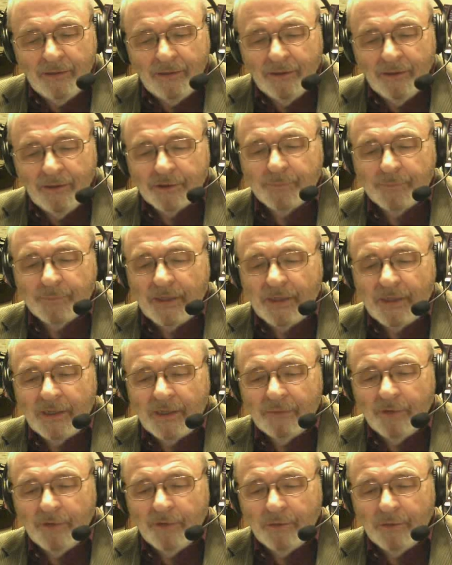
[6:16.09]

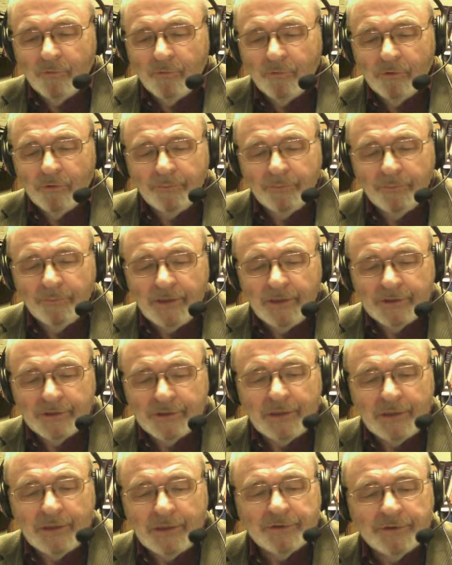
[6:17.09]
Unspotted by the world means
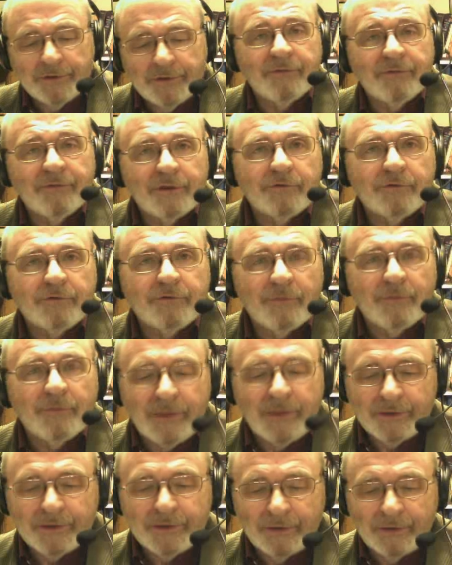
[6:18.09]
each individual
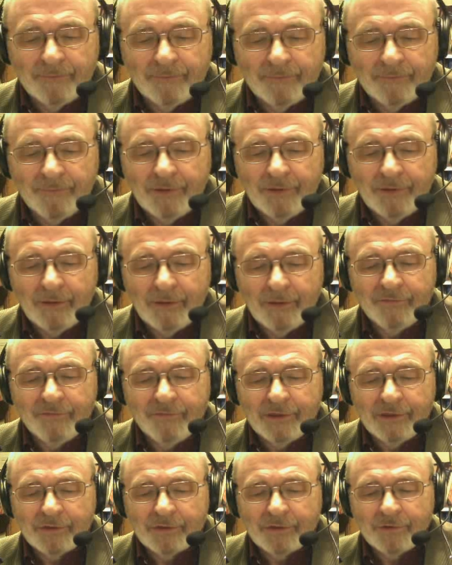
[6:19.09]
Mason
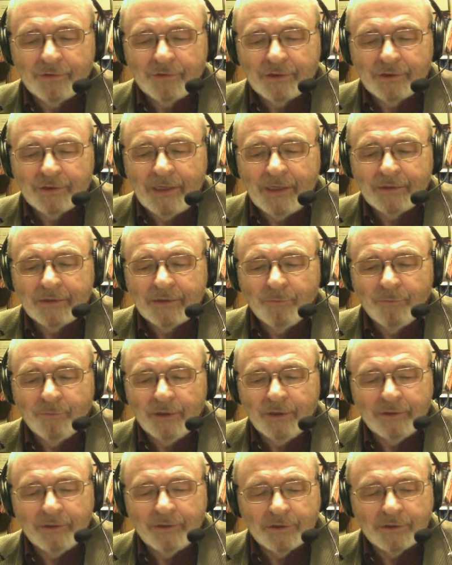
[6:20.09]
living so as not to
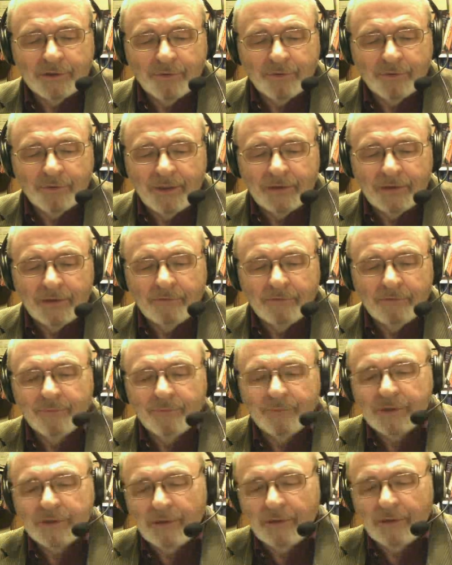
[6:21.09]
bring discredit to
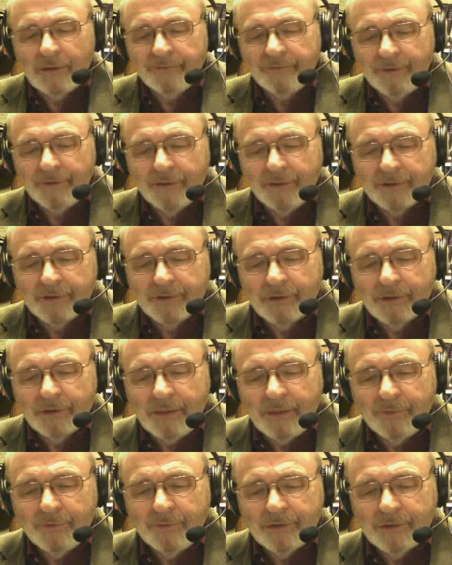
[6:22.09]
himself and thus
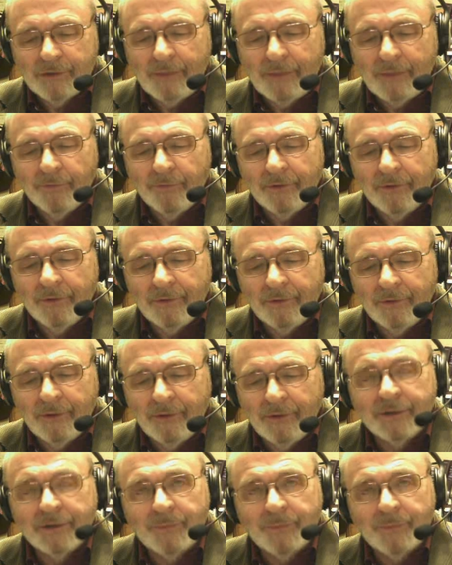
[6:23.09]
keep his apron
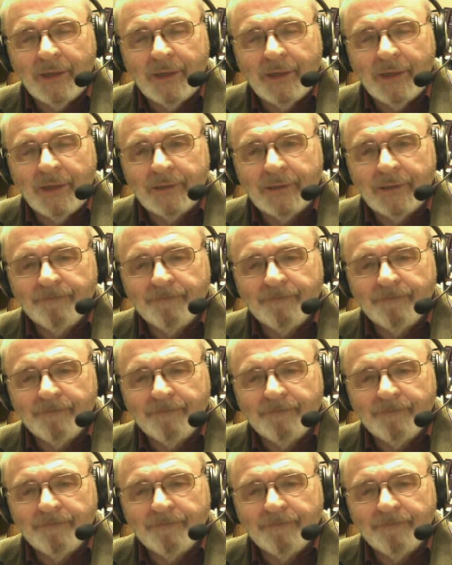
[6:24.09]
unspotted.